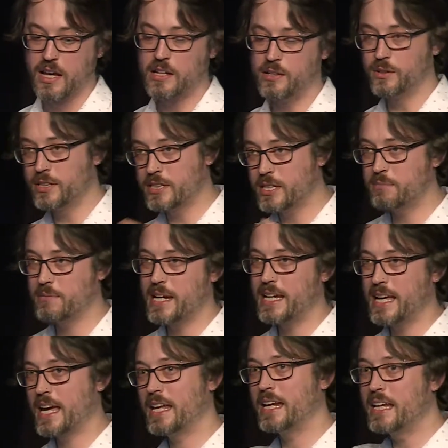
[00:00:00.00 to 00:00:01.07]
In order to make
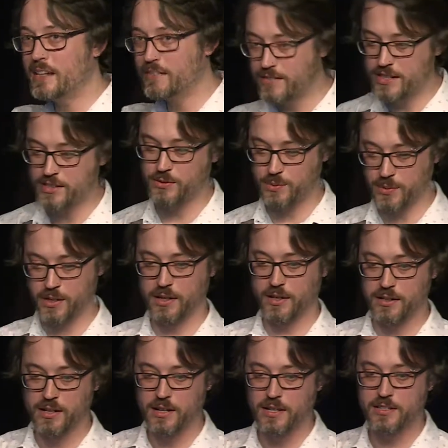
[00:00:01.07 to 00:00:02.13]
any of this
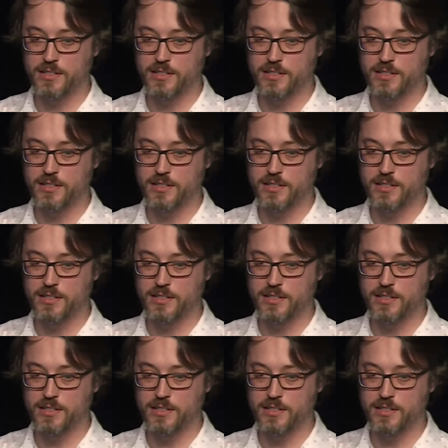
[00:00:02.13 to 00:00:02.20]
work,